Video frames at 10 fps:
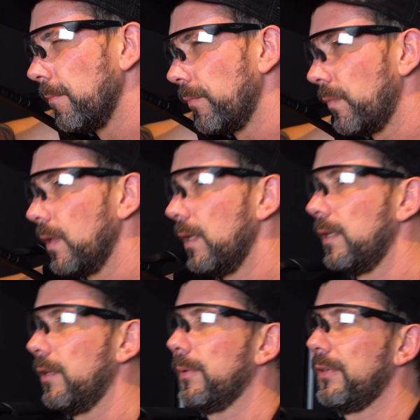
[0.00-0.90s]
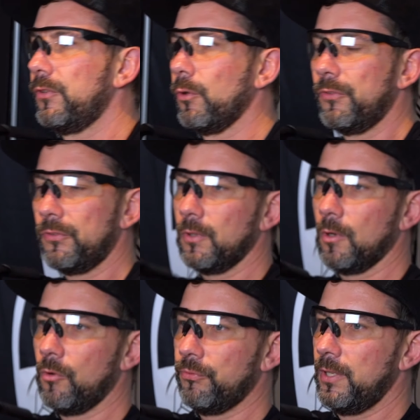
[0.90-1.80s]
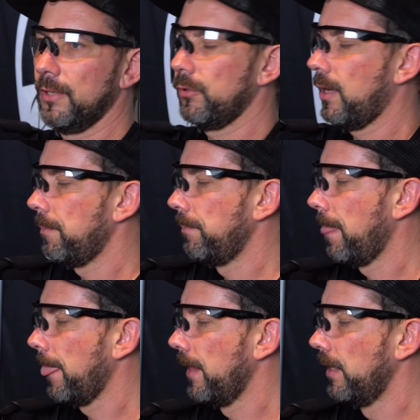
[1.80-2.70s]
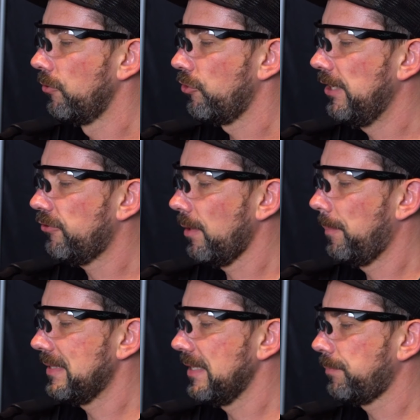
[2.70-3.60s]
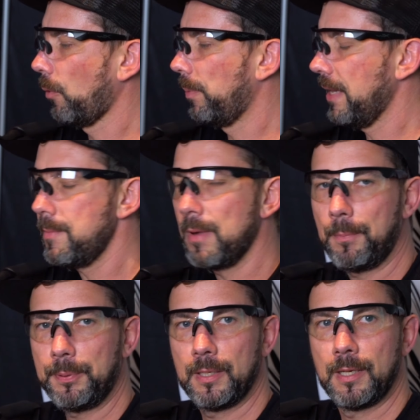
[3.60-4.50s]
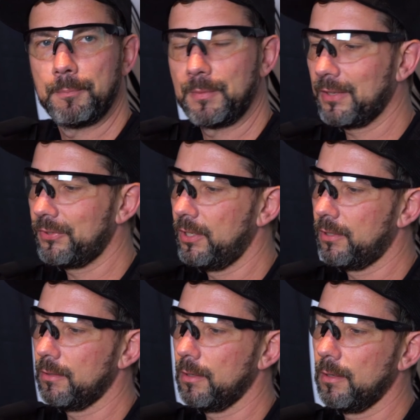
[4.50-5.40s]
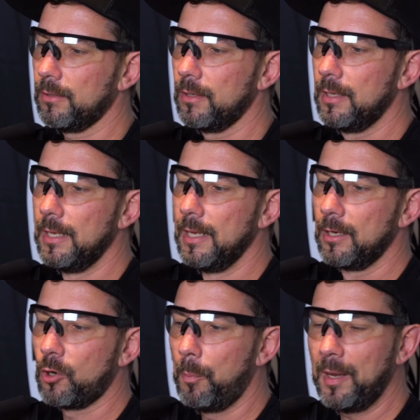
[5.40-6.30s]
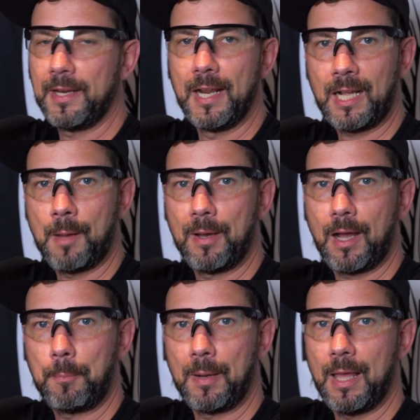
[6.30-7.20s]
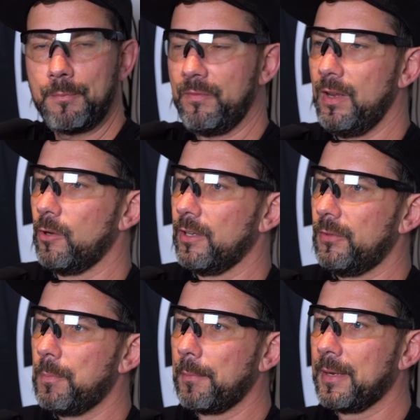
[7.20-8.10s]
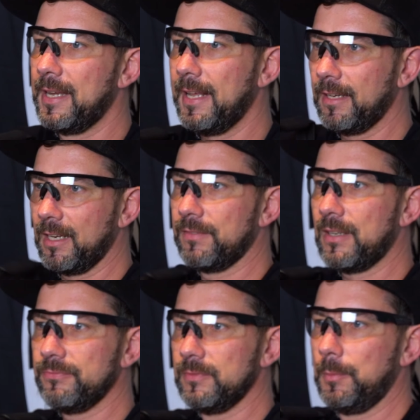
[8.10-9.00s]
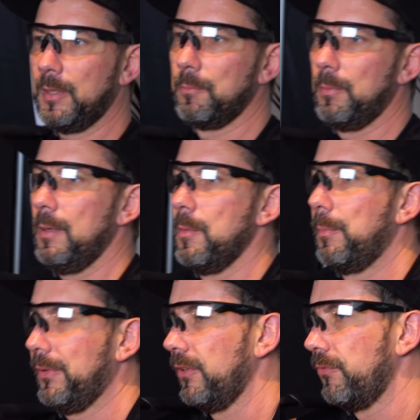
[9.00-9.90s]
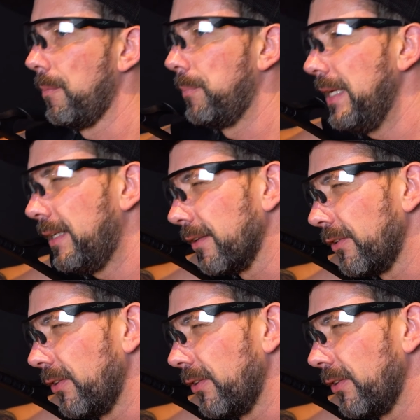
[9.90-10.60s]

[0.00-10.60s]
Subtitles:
I often have the problem while shooting that I want to stay on camera the whole time. And while cocking the gun I have to bend myself so you see everything.